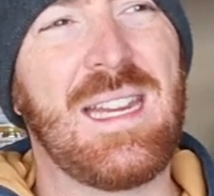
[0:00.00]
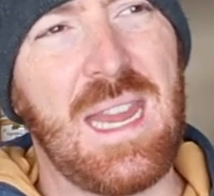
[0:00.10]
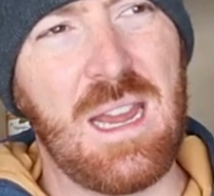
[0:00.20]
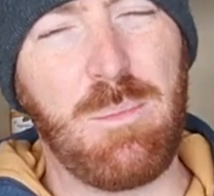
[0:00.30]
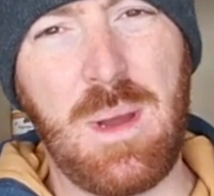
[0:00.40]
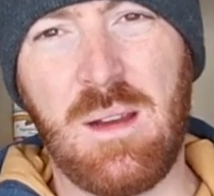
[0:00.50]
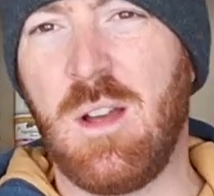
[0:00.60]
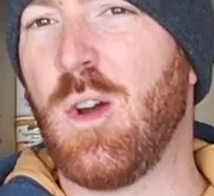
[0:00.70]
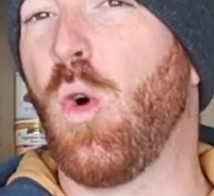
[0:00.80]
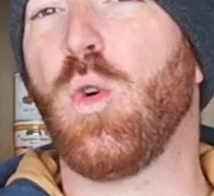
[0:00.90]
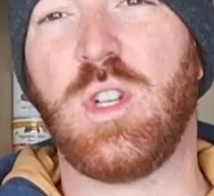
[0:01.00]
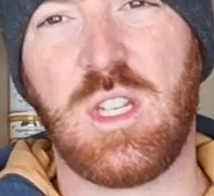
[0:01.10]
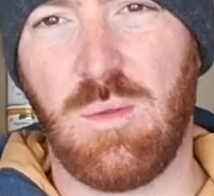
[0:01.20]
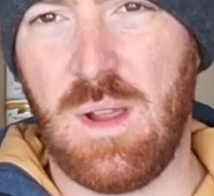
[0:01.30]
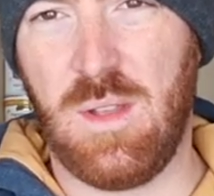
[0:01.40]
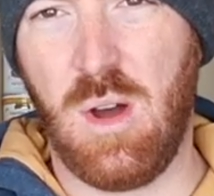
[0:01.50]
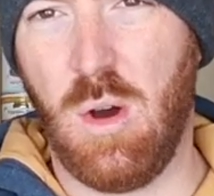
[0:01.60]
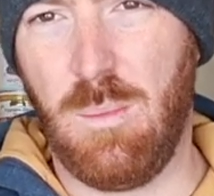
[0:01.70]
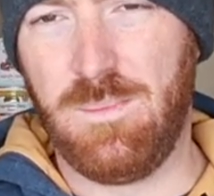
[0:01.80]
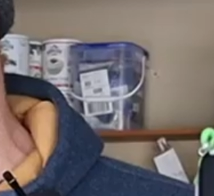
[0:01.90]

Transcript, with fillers: camping, or just around the home.